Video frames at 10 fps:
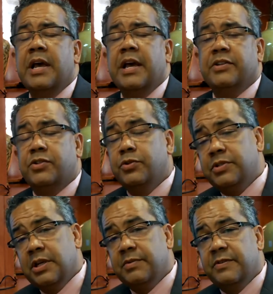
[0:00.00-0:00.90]
as
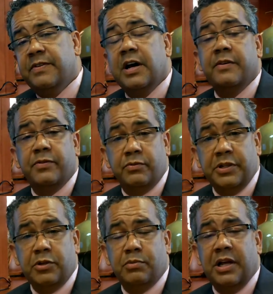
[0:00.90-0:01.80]
$275 for
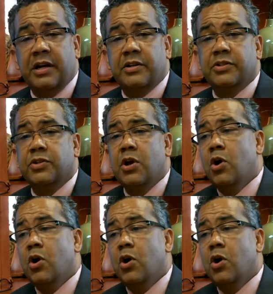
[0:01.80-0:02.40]
wrinkle blockers,